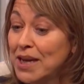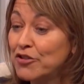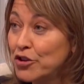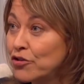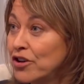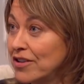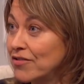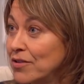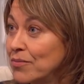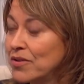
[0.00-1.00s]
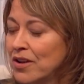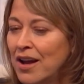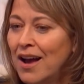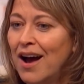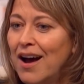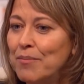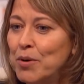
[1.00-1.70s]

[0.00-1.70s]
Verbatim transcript: we had two dressing rooms. Uh,